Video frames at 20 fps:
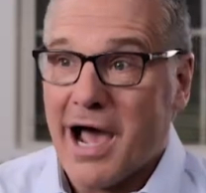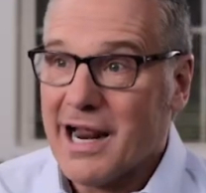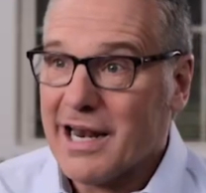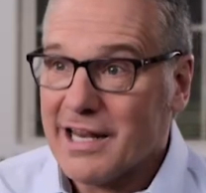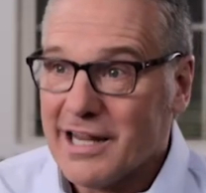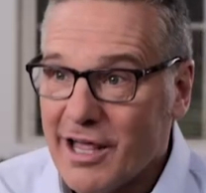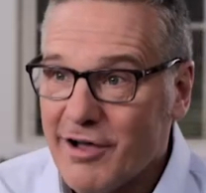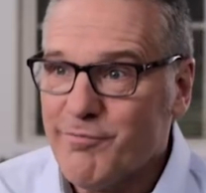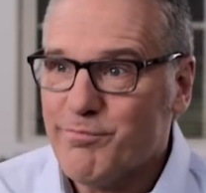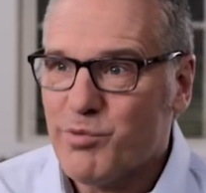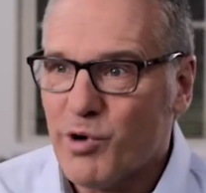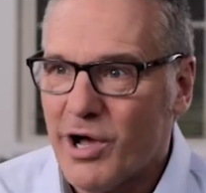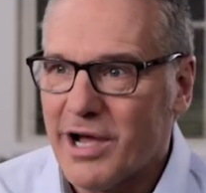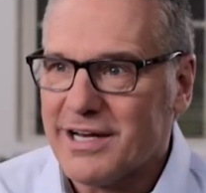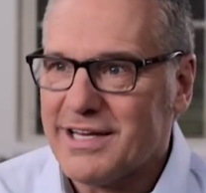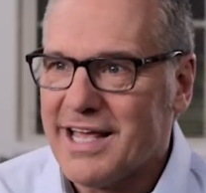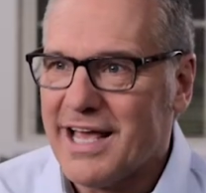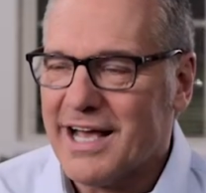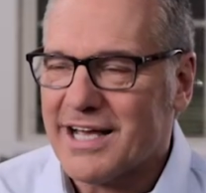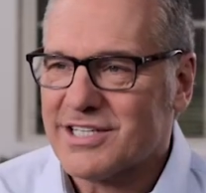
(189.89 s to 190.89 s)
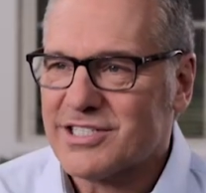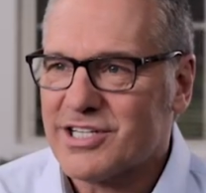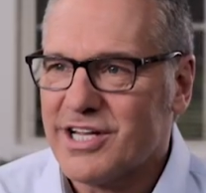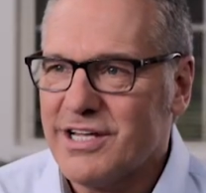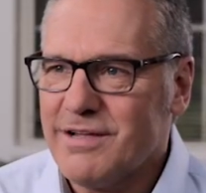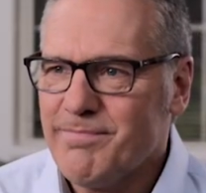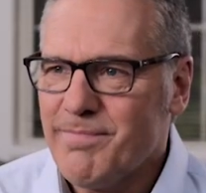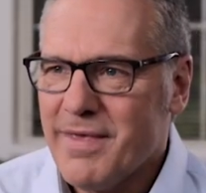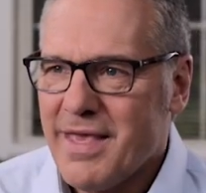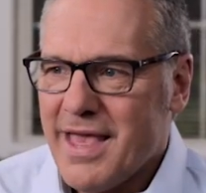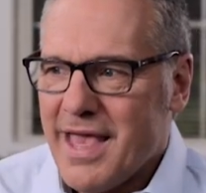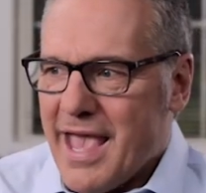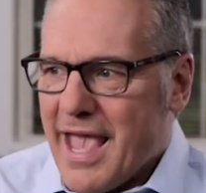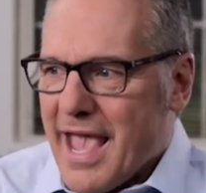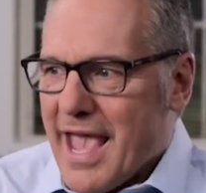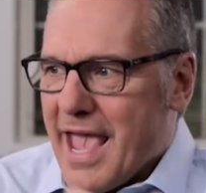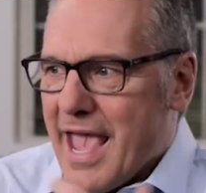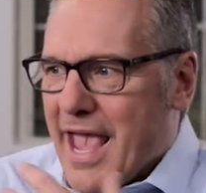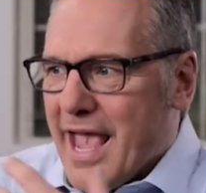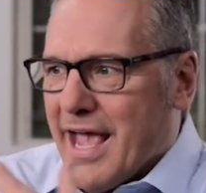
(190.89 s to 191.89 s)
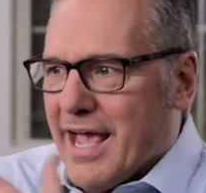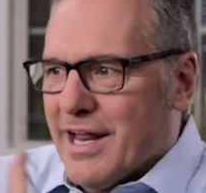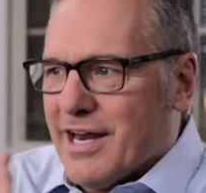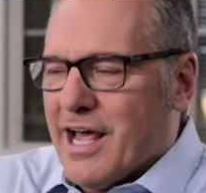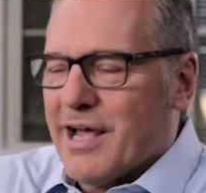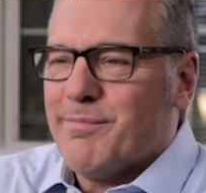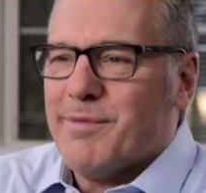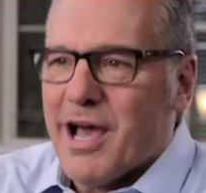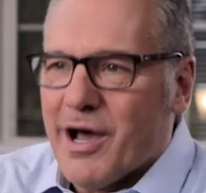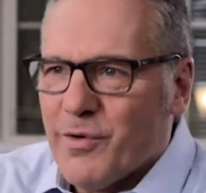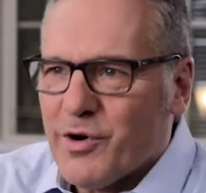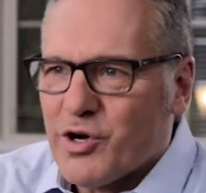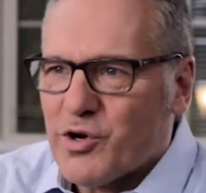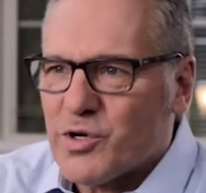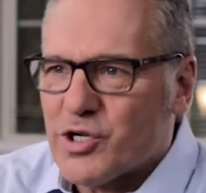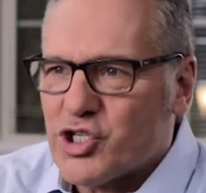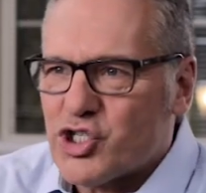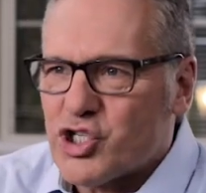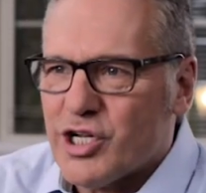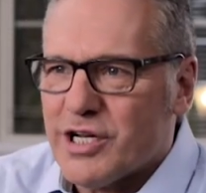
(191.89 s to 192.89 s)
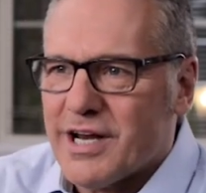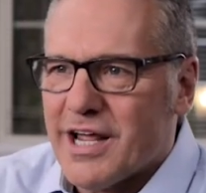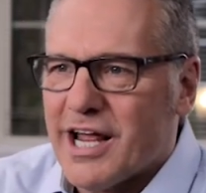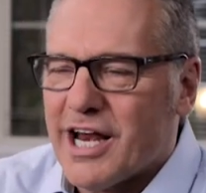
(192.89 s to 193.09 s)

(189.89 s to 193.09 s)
a, I love broadcasting, and I'm now a Christian,